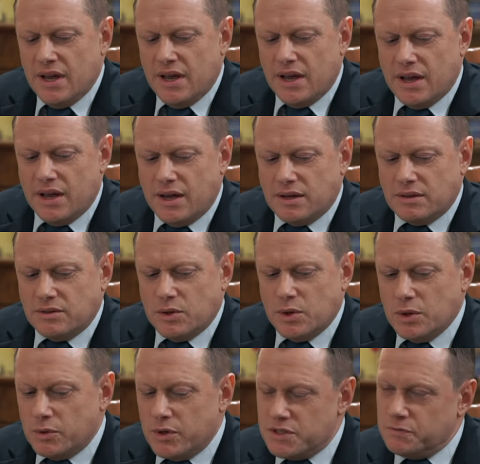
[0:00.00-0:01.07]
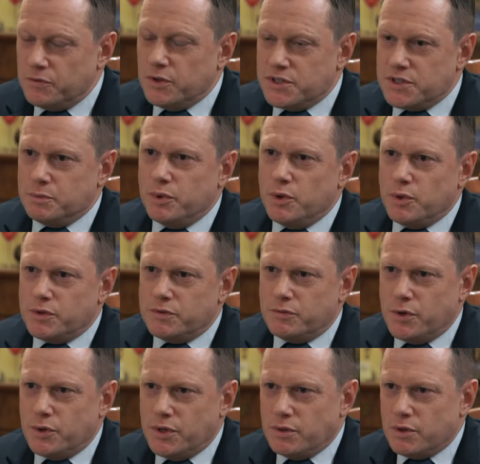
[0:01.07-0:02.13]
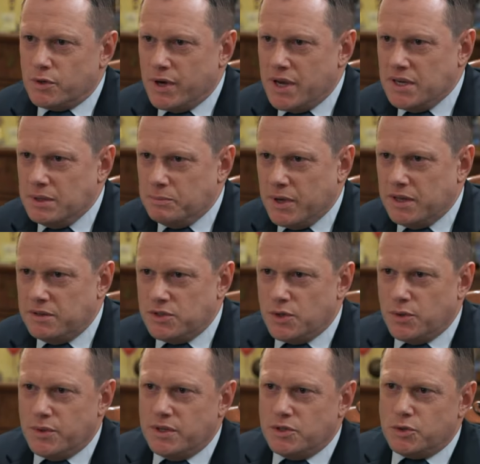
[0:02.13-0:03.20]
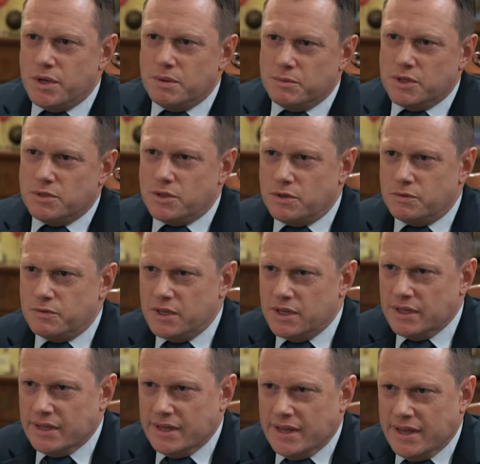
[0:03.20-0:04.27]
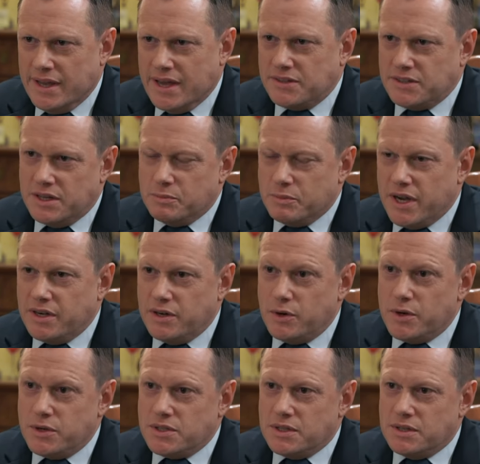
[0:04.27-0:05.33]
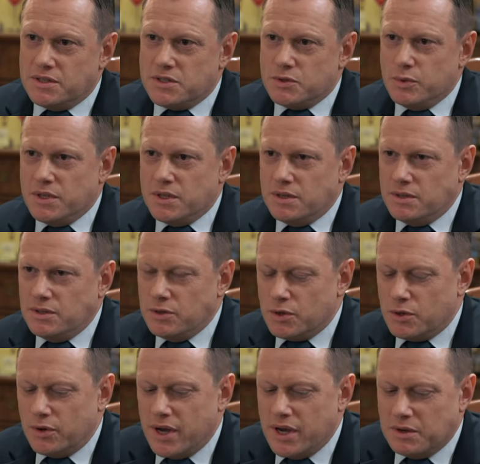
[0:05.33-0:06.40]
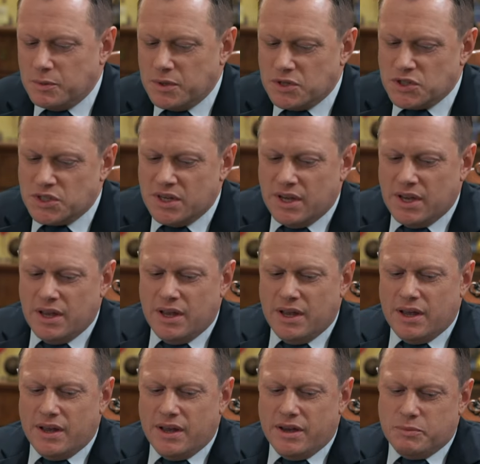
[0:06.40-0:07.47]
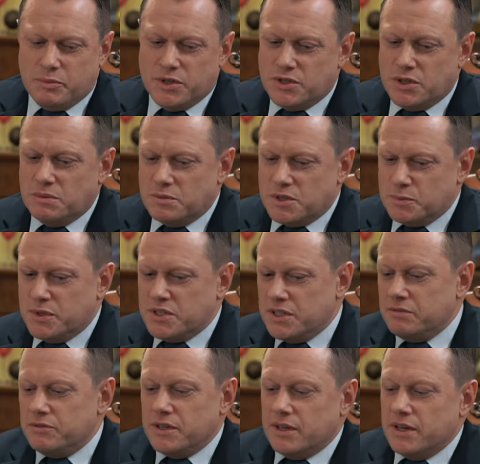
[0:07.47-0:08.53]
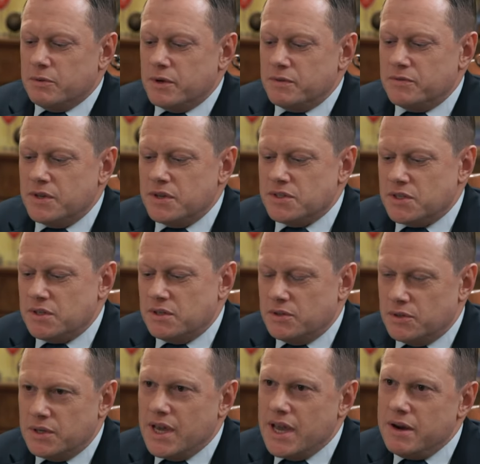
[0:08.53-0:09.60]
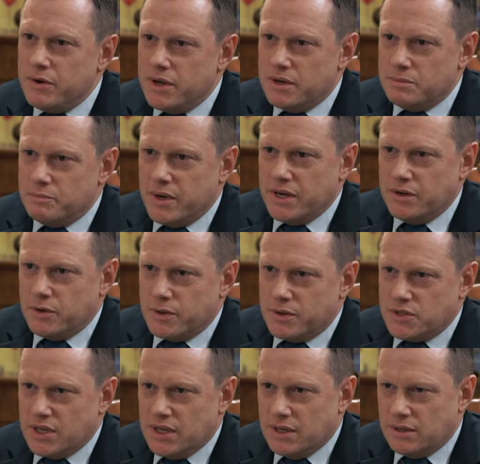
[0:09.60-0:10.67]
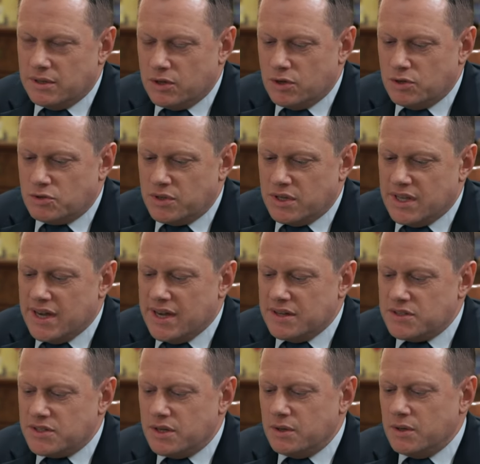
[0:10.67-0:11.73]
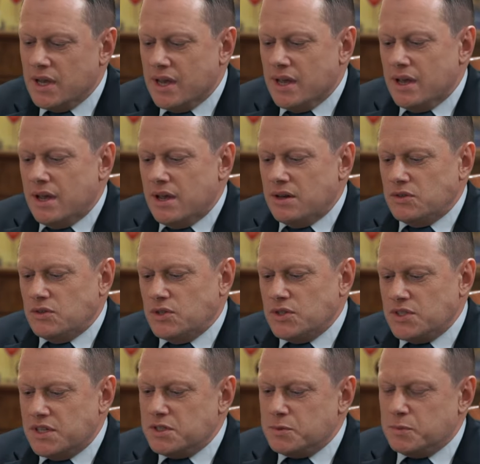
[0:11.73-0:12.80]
uh, Hungary's full support for Ukraine depends on the treatment of the ethnic minorities within Ukraine, which I presume specifically refers to the Hungarian minority in the country there. So does this